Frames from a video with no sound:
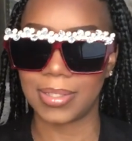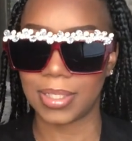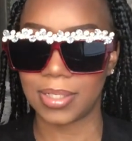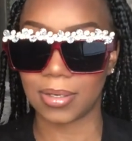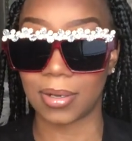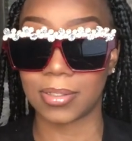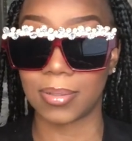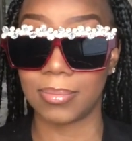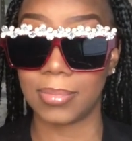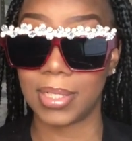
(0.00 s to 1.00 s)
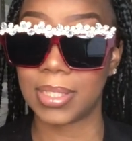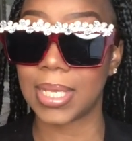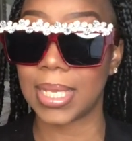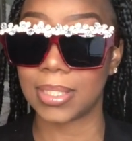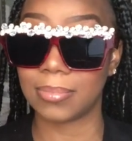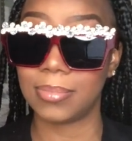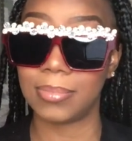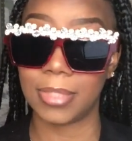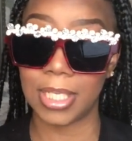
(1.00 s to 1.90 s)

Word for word: These are some, this has some